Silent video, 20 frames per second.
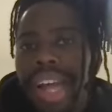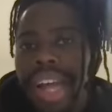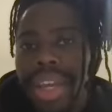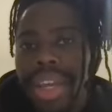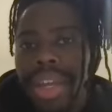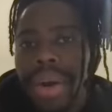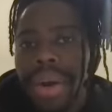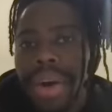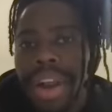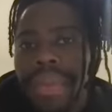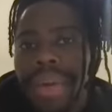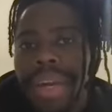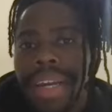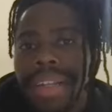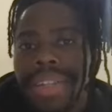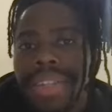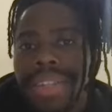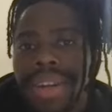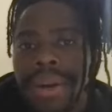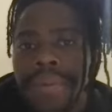You know what I
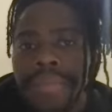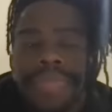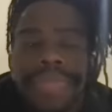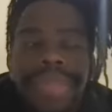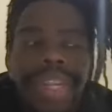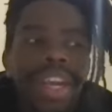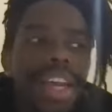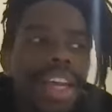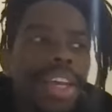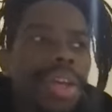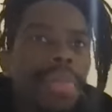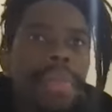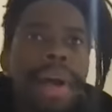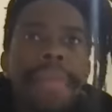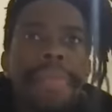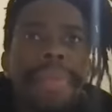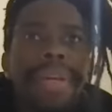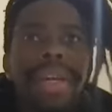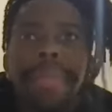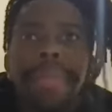mean? So you
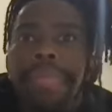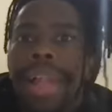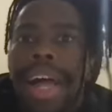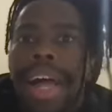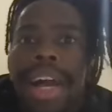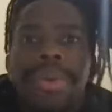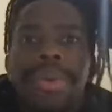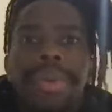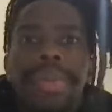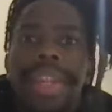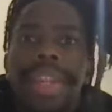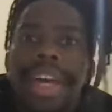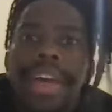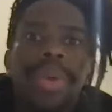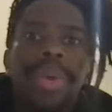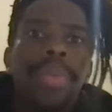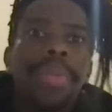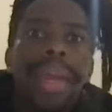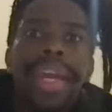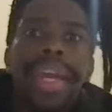might be a Black woman that
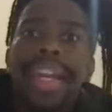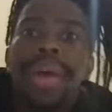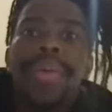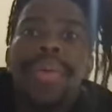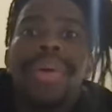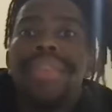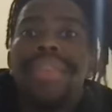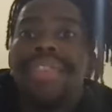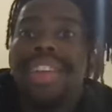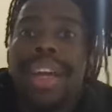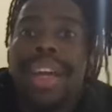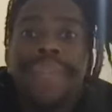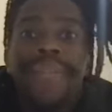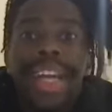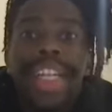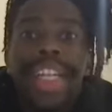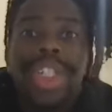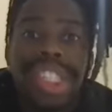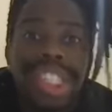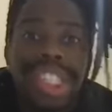you meet at one of the
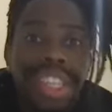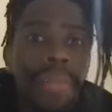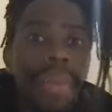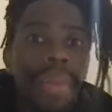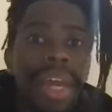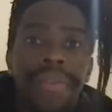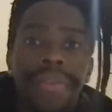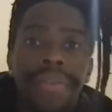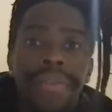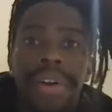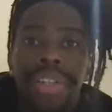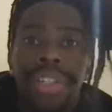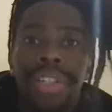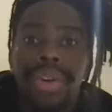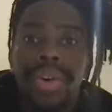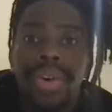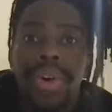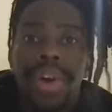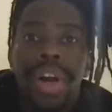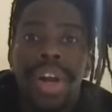conventions in the metaverse
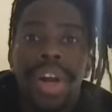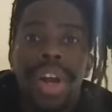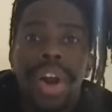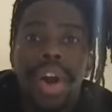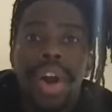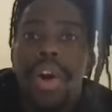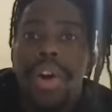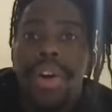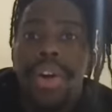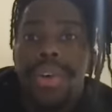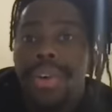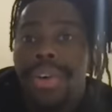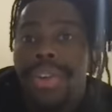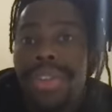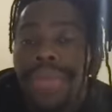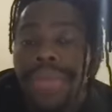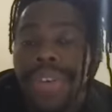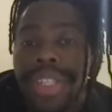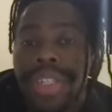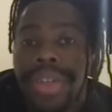or on
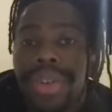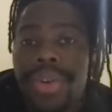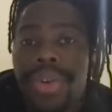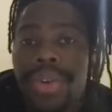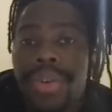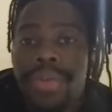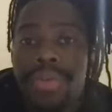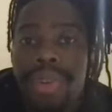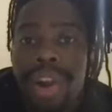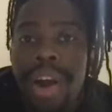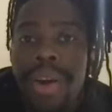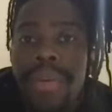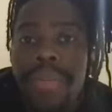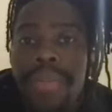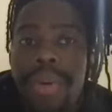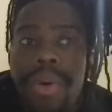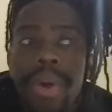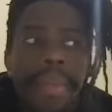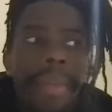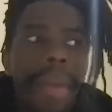the physical realm,
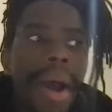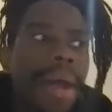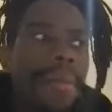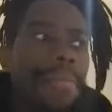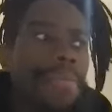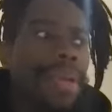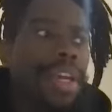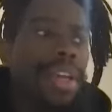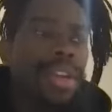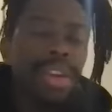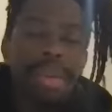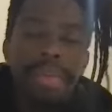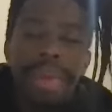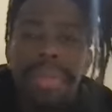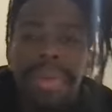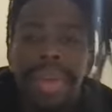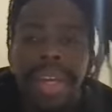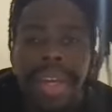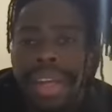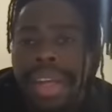or it might be, you know,
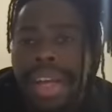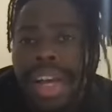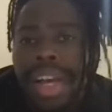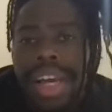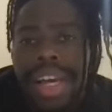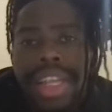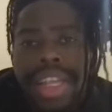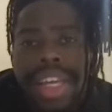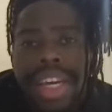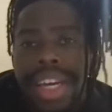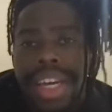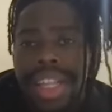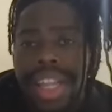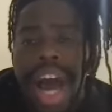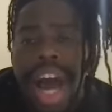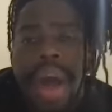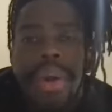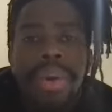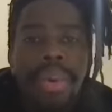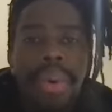maybe the
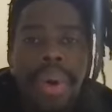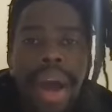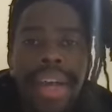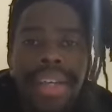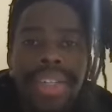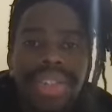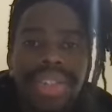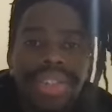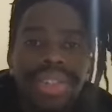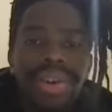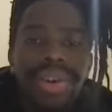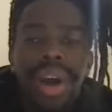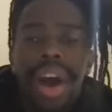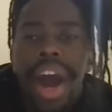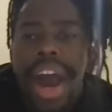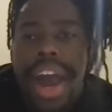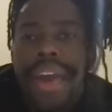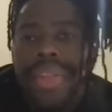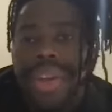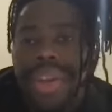ROI is just so
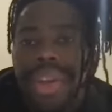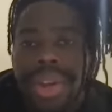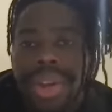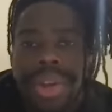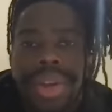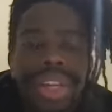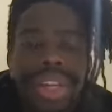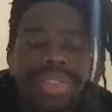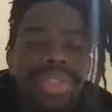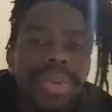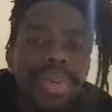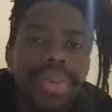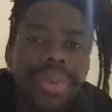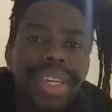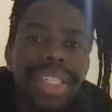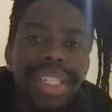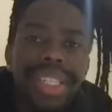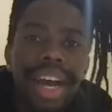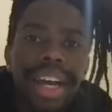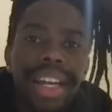high that, you know, you get super
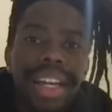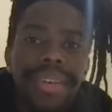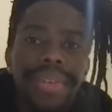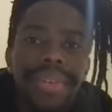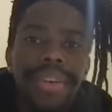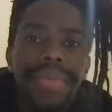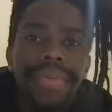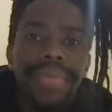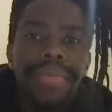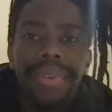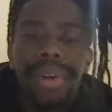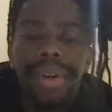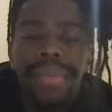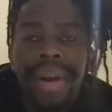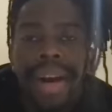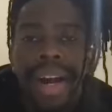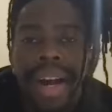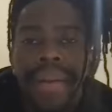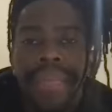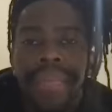excited
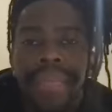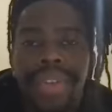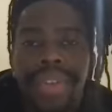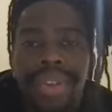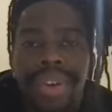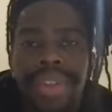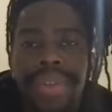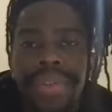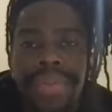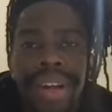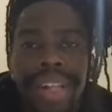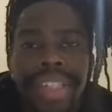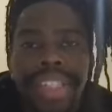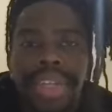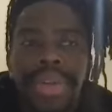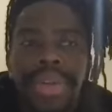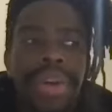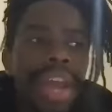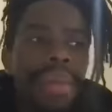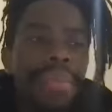from, you know, the funds
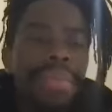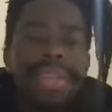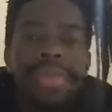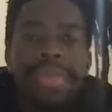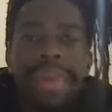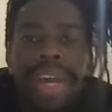that you're able to